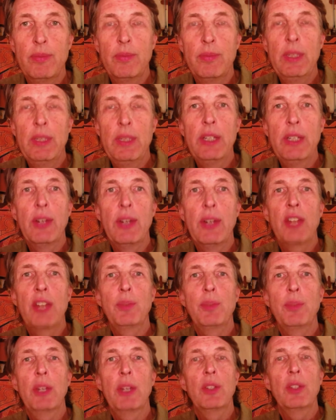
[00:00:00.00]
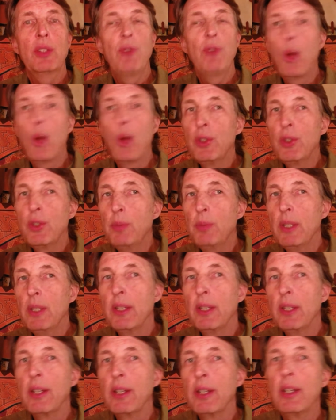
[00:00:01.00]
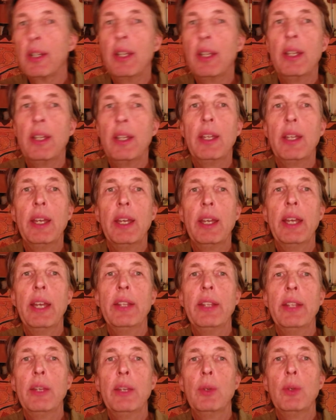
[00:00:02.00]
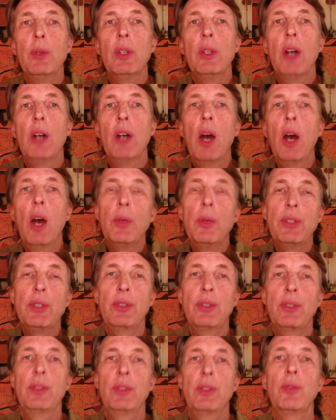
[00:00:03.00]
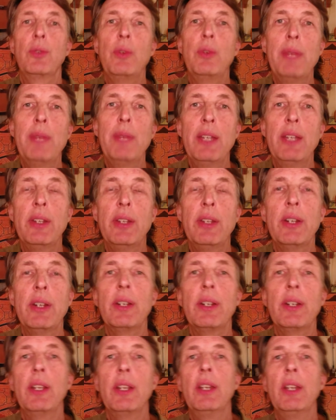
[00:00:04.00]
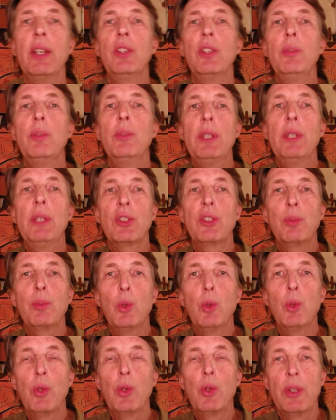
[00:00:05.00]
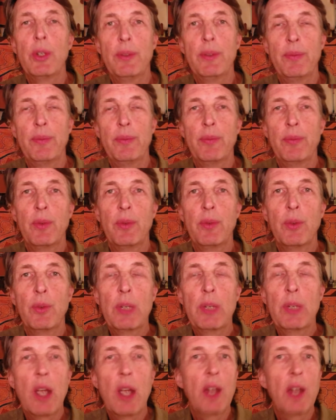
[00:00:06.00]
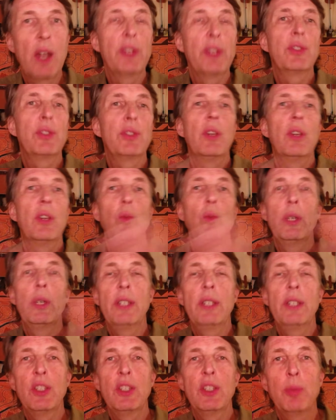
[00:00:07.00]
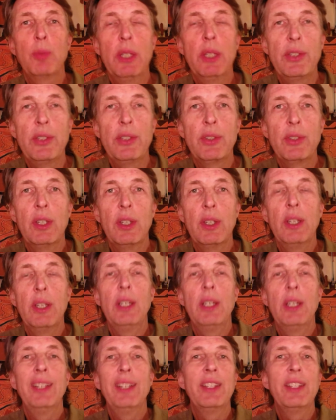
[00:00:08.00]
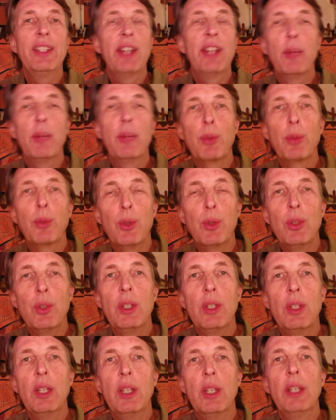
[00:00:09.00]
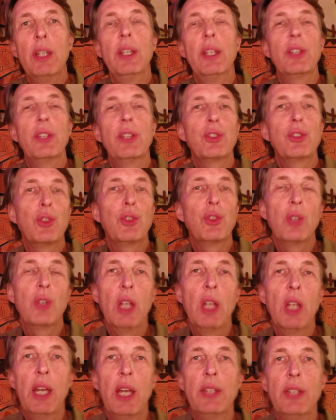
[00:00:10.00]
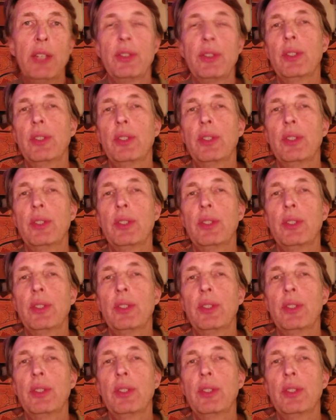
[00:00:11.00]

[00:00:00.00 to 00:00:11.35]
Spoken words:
The inner aspects have always been there, and they will always remain there to be explored, regardless of what takes place in the temporal, externalized,